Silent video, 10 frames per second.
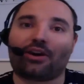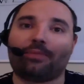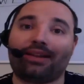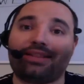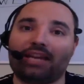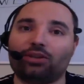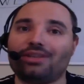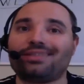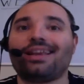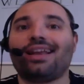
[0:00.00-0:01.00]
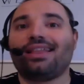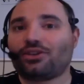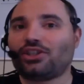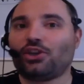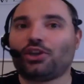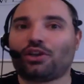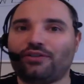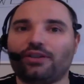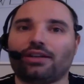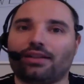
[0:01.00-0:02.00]
images, they're still your affiliate
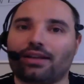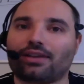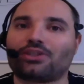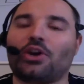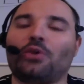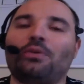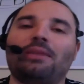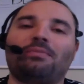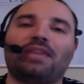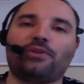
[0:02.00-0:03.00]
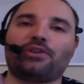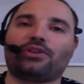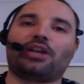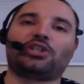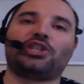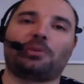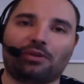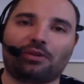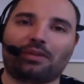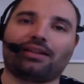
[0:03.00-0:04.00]
links. So even when they're doc sharing, people can be
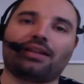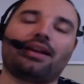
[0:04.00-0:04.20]
clicking on that. You, can,